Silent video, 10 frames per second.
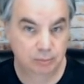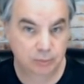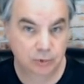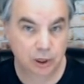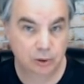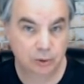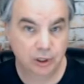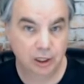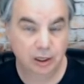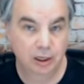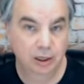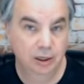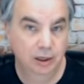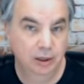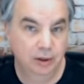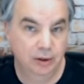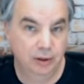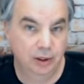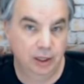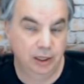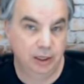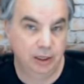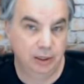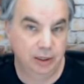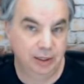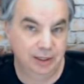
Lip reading: not only the